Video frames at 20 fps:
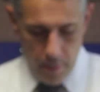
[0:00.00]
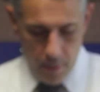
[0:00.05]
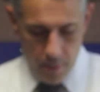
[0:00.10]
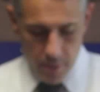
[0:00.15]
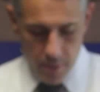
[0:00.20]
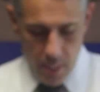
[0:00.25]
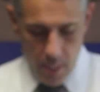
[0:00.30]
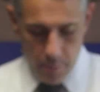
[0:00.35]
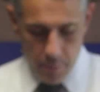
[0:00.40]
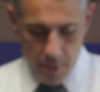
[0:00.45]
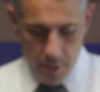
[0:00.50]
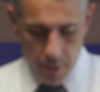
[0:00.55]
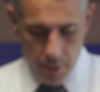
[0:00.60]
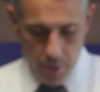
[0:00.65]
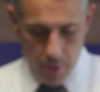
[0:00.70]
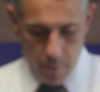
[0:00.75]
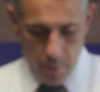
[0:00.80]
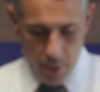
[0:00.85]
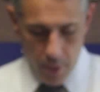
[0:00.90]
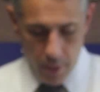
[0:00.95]
stepped
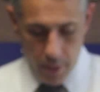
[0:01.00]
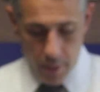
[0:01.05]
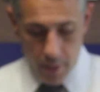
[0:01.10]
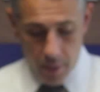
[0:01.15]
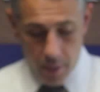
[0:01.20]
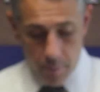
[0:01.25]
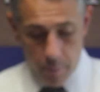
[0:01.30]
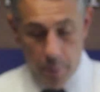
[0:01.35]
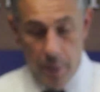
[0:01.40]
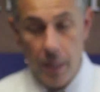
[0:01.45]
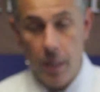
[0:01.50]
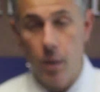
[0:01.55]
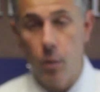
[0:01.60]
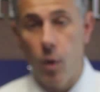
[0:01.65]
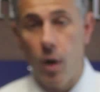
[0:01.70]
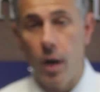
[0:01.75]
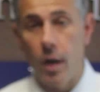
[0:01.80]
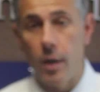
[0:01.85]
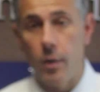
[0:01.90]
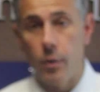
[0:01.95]
into the market in a big
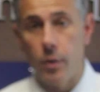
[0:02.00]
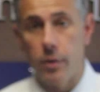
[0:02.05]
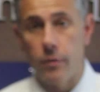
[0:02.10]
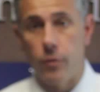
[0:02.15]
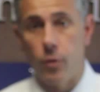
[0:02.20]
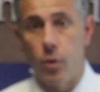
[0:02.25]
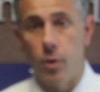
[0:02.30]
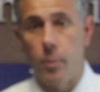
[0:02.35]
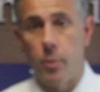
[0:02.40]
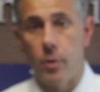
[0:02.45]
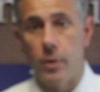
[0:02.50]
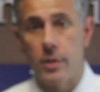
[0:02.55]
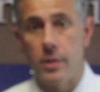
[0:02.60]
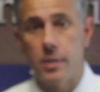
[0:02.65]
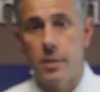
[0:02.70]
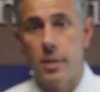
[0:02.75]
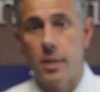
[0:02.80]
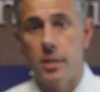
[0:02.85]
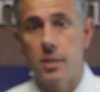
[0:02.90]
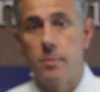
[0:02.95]
way with
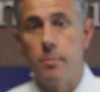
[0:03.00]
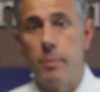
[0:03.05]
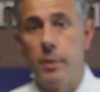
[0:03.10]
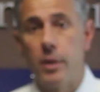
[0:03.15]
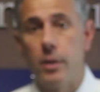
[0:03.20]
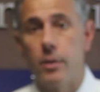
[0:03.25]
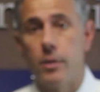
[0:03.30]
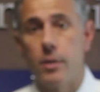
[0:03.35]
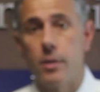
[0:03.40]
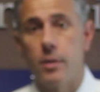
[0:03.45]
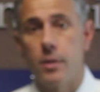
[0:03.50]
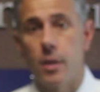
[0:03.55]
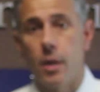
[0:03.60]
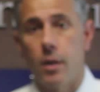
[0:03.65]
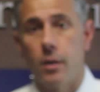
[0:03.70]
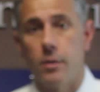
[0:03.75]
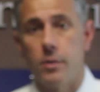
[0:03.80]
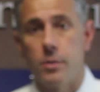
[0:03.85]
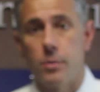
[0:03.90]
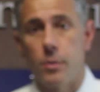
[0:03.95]
$4.6 billion
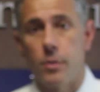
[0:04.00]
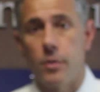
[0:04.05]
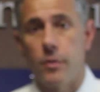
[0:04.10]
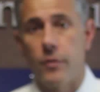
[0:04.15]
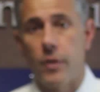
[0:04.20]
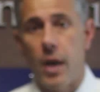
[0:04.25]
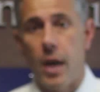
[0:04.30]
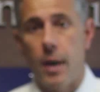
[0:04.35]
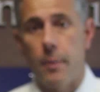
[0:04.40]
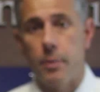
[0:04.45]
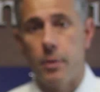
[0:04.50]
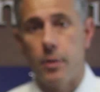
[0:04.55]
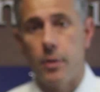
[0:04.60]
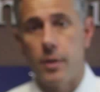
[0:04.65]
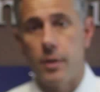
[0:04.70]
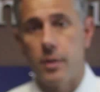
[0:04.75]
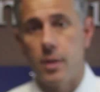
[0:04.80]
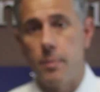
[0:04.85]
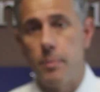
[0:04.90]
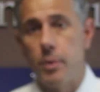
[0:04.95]
worth of capital
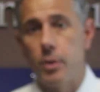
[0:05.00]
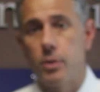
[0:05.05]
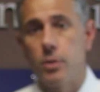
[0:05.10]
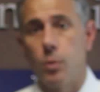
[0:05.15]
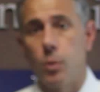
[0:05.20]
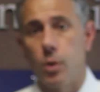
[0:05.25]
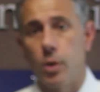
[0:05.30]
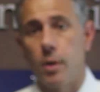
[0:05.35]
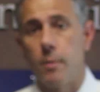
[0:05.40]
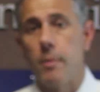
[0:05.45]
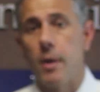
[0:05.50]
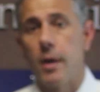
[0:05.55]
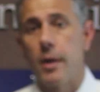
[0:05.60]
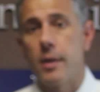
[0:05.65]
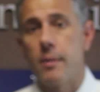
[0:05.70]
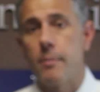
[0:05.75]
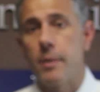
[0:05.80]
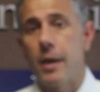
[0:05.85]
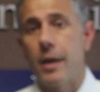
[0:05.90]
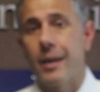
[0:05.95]
that they put to work
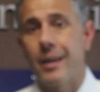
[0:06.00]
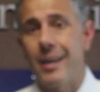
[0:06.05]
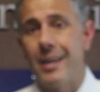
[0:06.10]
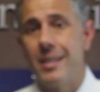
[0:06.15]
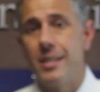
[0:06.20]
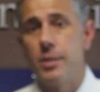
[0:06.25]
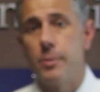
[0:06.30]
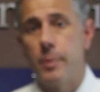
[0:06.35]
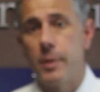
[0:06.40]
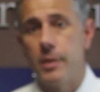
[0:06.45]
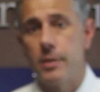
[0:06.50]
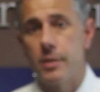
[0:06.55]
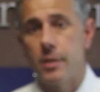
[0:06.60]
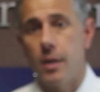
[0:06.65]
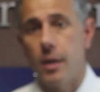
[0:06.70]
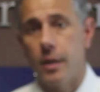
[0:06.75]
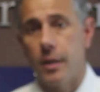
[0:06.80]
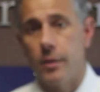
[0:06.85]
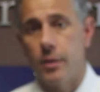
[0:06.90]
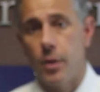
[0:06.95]
buying back HP
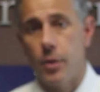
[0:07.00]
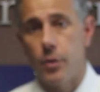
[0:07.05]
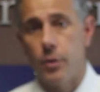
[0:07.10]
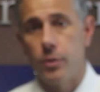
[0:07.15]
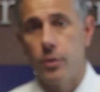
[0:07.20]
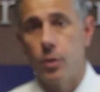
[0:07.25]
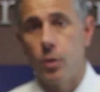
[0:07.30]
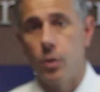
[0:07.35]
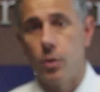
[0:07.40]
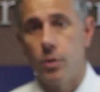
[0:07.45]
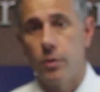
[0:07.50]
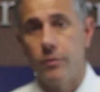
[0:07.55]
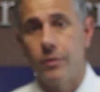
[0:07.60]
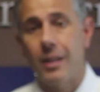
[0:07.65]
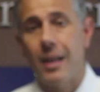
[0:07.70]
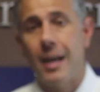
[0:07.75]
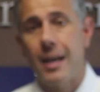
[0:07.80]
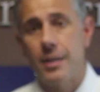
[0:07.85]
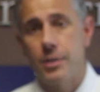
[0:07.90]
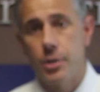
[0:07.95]
stock in the third quarter of
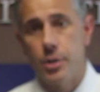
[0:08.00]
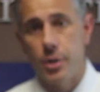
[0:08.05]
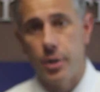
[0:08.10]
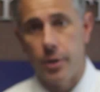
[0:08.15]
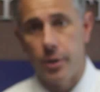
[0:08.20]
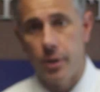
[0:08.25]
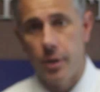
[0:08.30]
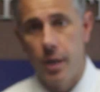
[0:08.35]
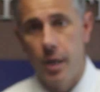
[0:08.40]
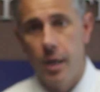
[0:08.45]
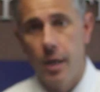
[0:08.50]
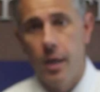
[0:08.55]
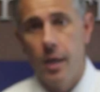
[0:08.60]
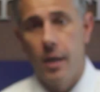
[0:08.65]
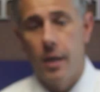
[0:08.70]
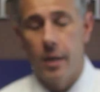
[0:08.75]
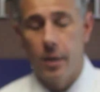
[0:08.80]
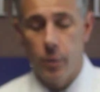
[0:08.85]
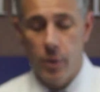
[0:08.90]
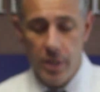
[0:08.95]
last year.
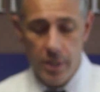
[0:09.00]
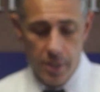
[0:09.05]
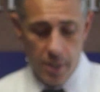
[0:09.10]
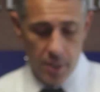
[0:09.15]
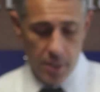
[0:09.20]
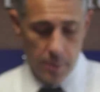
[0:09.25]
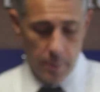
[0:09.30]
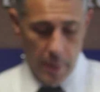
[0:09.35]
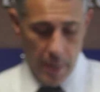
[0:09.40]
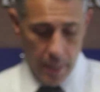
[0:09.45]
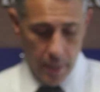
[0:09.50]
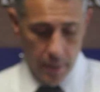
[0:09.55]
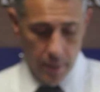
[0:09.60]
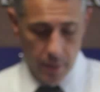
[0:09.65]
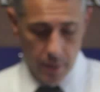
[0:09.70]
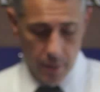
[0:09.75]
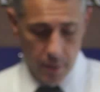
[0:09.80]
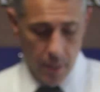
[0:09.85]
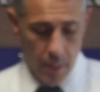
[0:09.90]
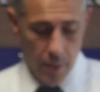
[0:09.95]
And we
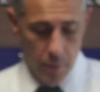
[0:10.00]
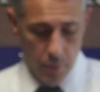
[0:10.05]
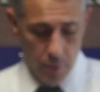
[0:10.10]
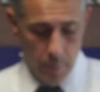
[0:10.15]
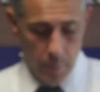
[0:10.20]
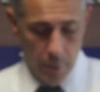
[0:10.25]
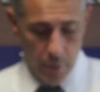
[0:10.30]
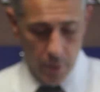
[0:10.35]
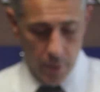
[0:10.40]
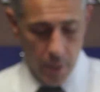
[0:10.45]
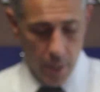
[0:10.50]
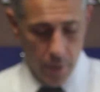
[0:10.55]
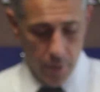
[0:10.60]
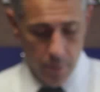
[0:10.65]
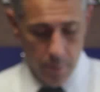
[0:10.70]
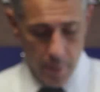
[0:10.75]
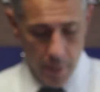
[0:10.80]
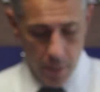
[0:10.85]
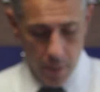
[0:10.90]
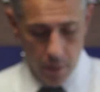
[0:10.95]
suspect that they would put
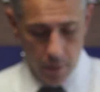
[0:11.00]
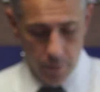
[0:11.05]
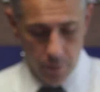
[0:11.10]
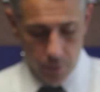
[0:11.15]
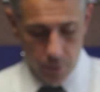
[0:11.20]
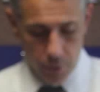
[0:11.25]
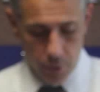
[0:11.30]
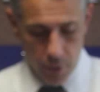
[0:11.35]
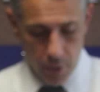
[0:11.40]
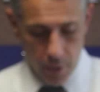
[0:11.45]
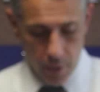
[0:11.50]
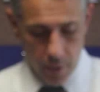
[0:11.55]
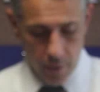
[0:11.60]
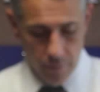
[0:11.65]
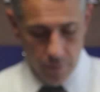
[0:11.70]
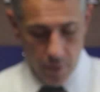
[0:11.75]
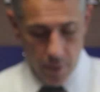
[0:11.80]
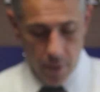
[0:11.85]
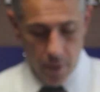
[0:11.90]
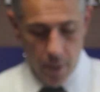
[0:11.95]
another meaningful chunk
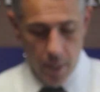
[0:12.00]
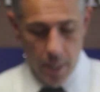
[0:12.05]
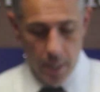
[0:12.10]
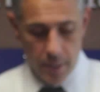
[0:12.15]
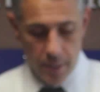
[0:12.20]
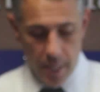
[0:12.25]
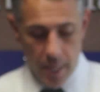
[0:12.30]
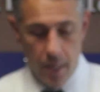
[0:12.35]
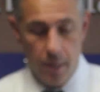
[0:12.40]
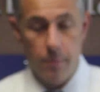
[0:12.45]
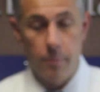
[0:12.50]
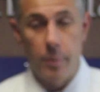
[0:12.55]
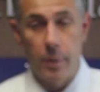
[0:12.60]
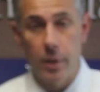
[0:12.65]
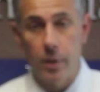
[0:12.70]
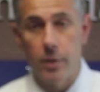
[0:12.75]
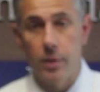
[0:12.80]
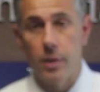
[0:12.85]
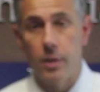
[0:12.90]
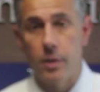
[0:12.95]
of their $10
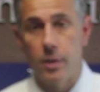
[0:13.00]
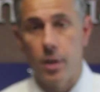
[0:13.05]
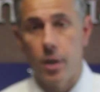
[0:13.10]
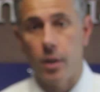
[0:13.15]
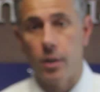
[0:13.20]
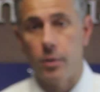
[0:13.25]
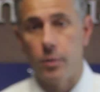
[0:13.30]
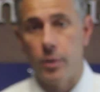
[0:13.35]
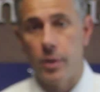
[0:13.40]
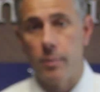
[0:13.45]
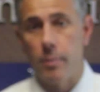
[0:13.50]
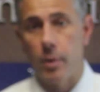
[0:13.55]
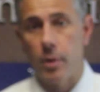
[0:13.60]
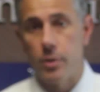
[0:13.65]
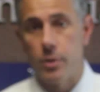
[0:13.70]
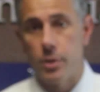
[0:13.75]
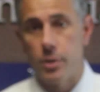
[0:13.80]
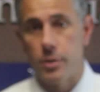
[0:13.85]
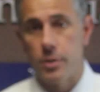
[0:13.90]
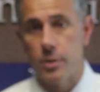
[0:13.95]
billion
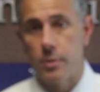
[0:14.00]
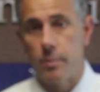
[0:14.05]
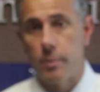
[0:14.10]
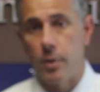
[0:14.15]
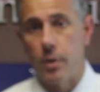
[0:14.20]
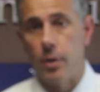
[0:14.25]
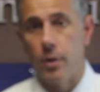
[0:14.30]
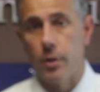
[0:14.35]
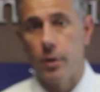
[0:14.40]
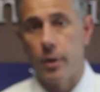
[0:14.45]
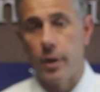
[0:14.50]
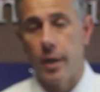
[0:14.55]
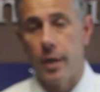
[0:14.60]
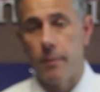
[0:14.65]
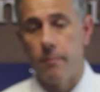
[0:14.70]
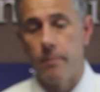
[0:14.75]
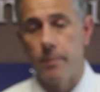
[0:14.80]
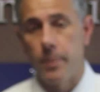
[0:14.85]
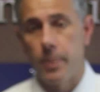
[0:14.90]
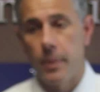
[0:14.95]
repurchase
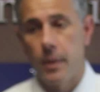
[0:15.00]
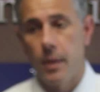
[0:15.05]
program